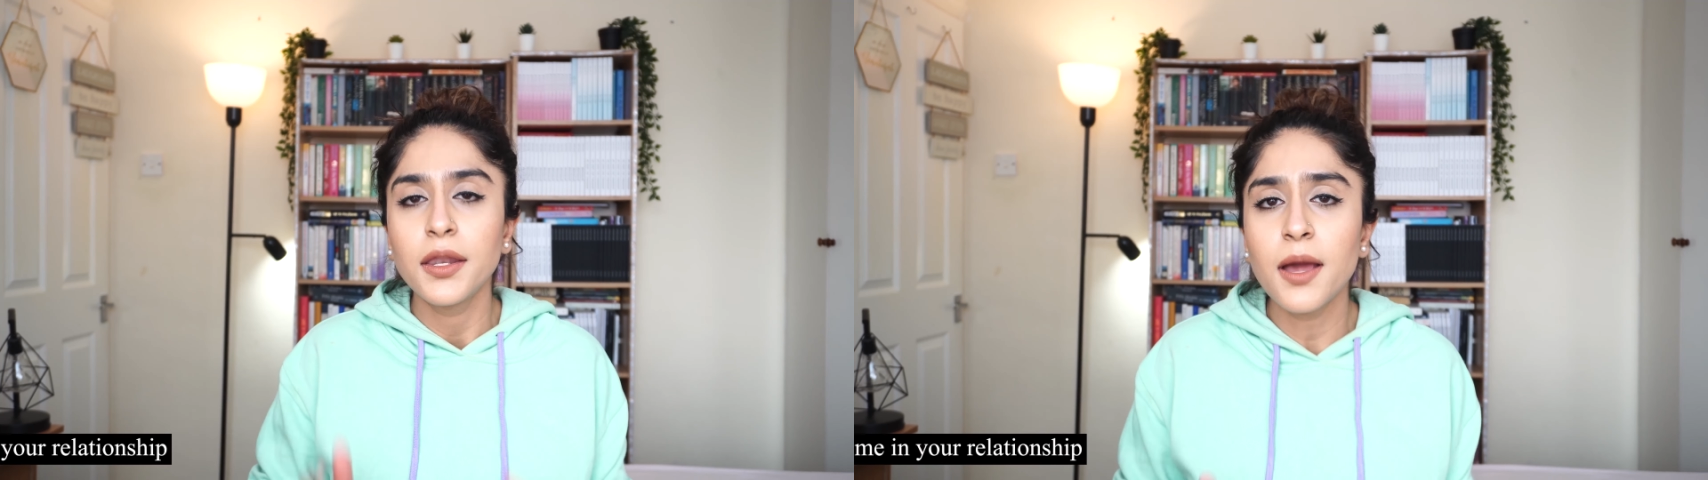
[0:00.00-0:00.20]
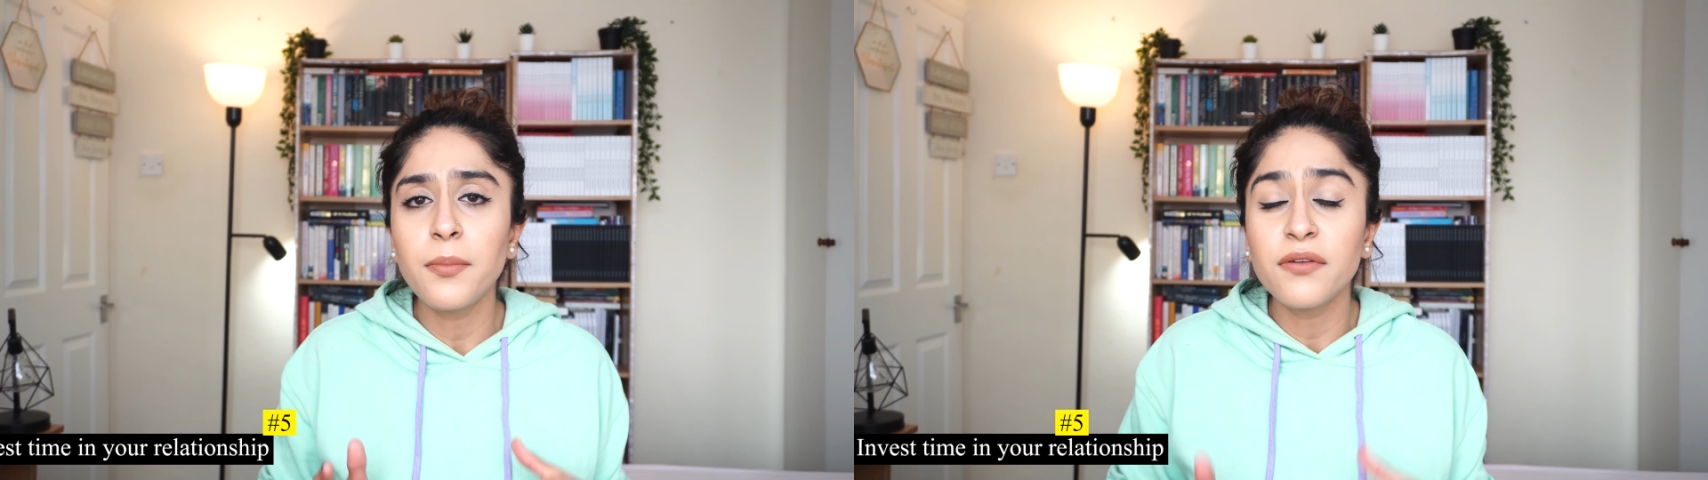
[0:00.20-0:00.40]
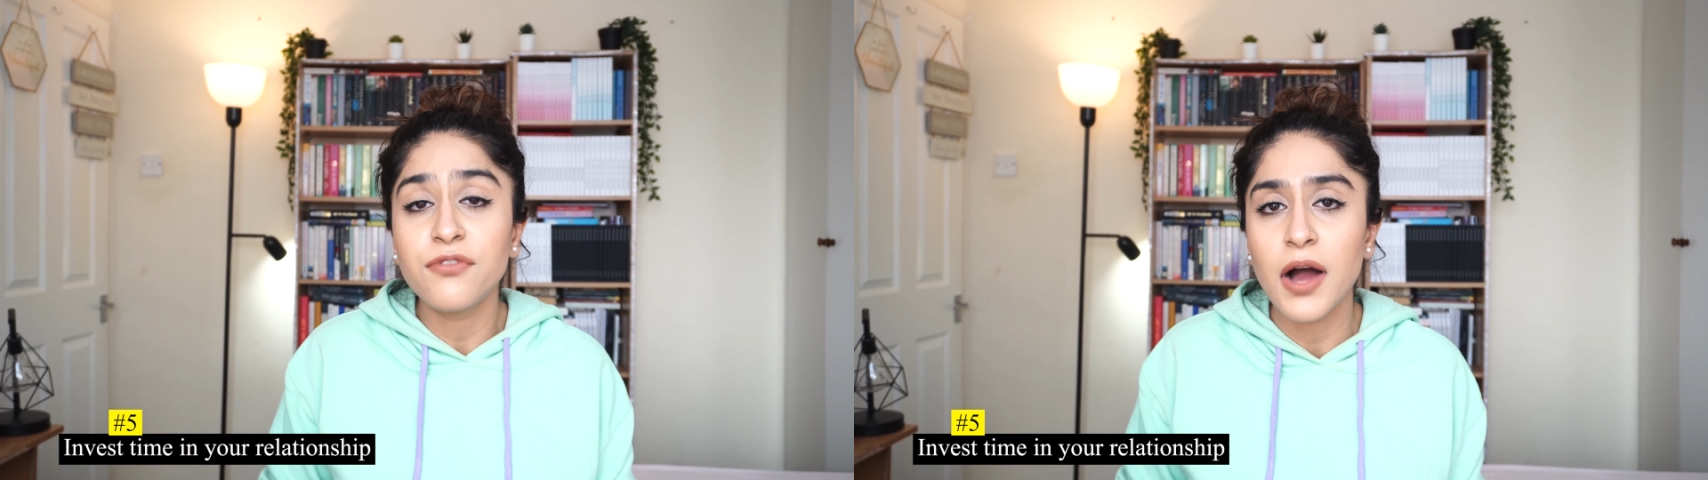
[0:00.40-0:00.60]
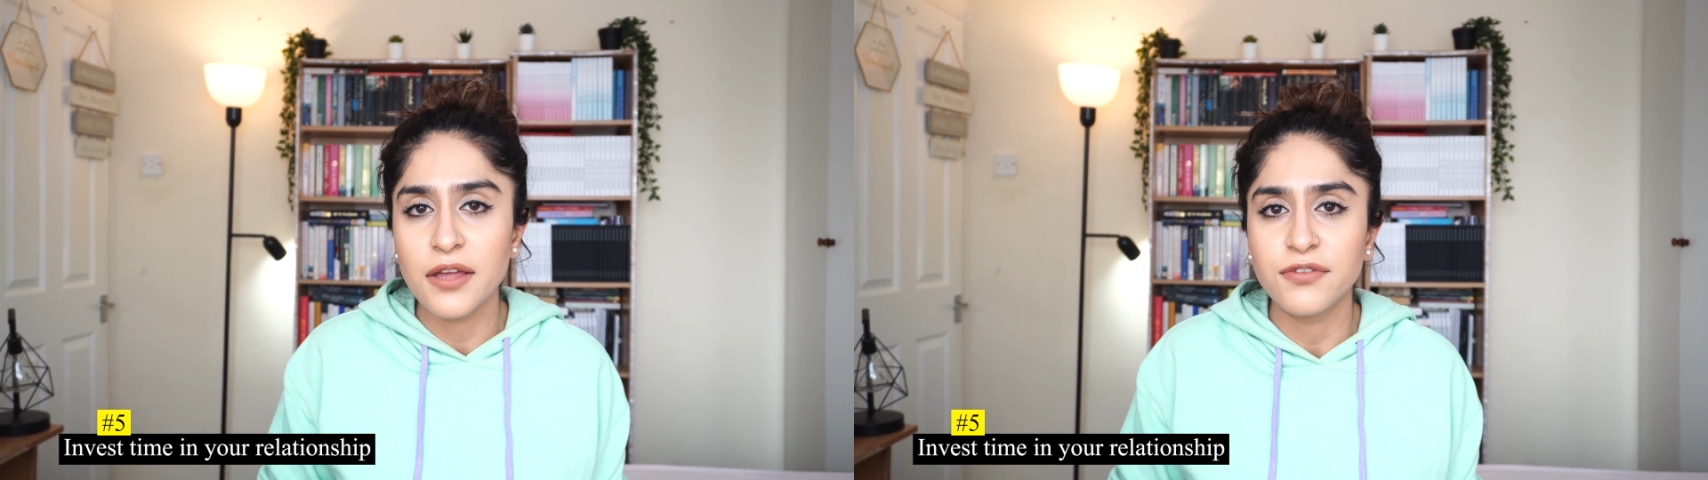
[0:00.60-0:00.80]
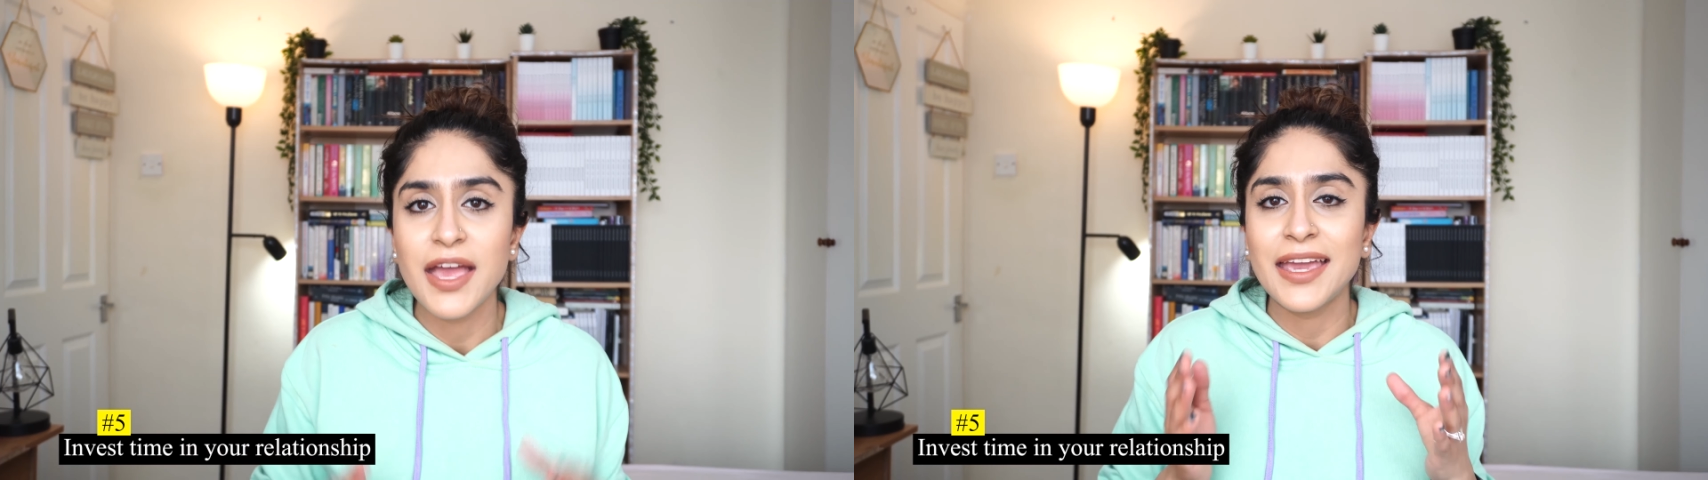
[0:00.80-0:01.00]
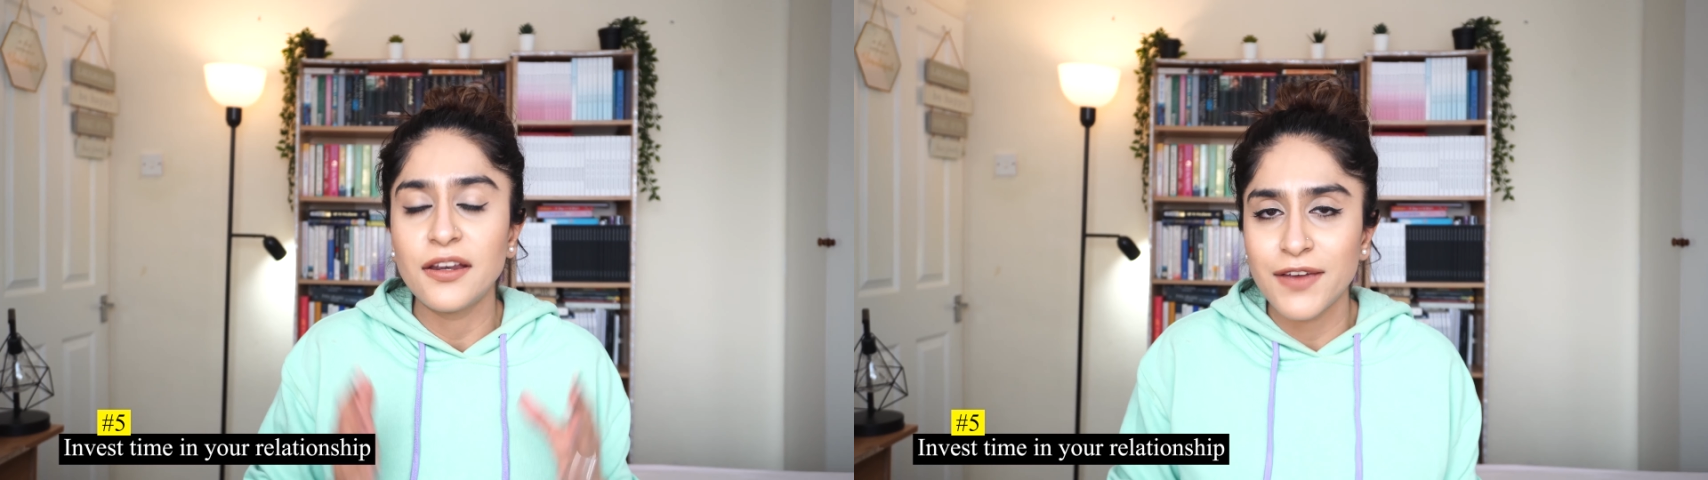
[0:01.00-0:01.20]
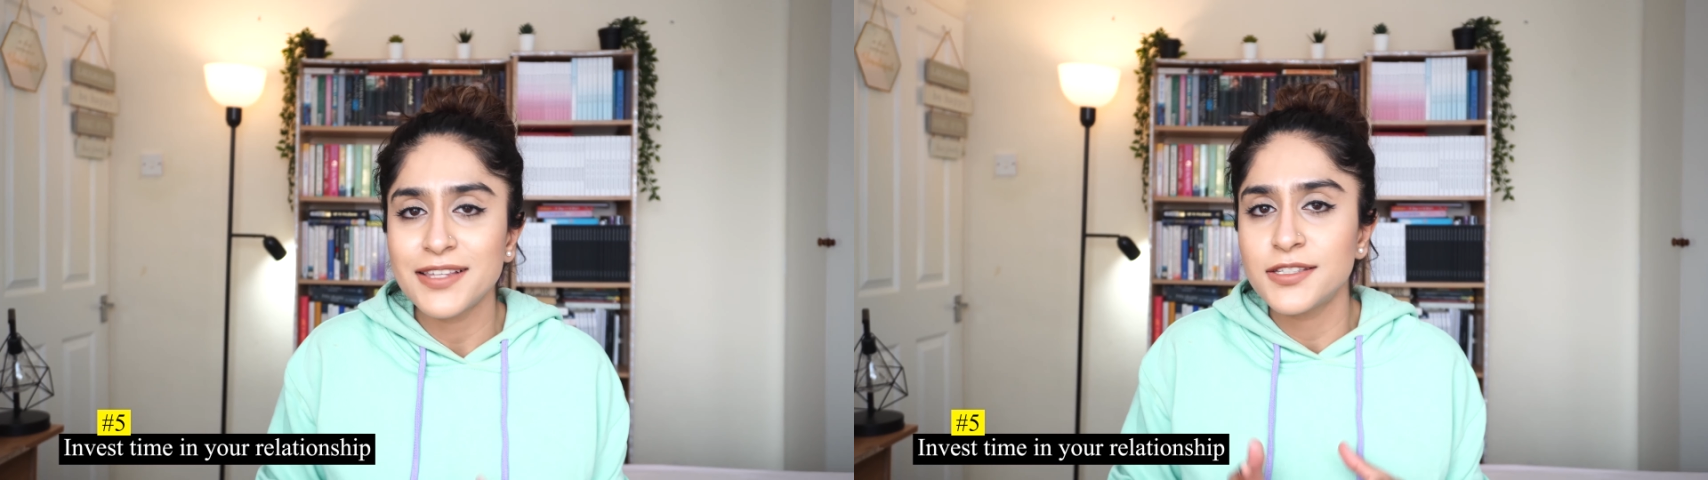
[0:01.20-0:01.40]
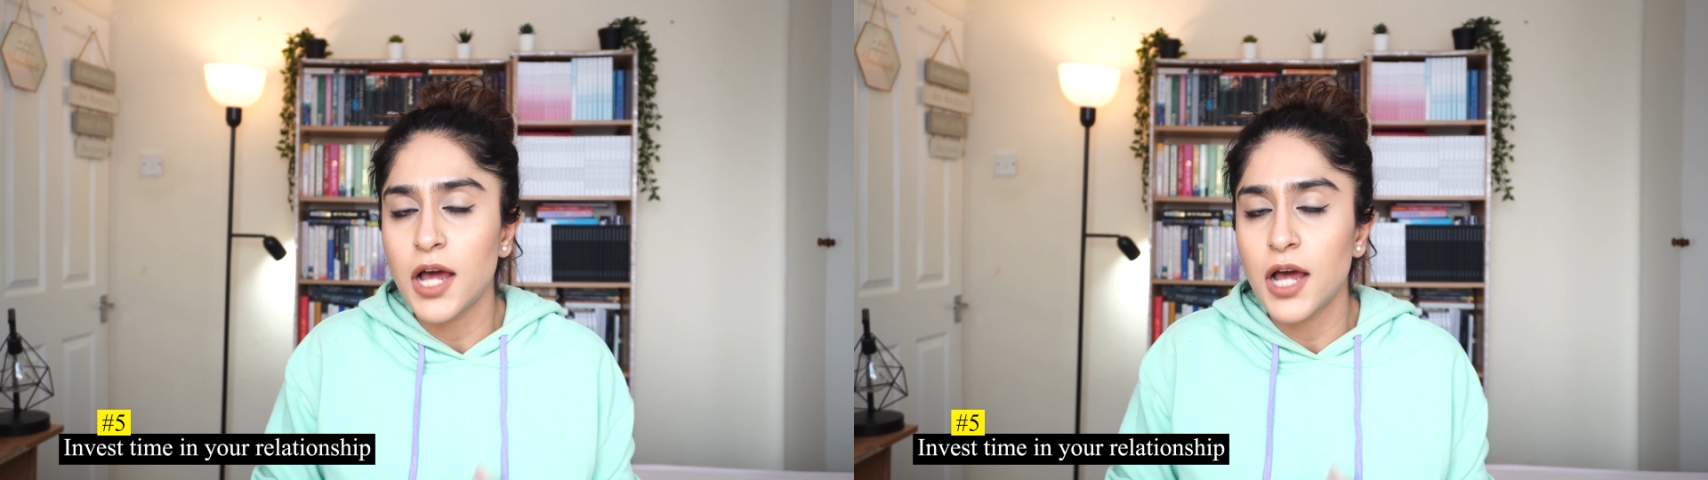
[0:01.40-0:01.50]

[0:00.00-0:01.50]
Number 5, invest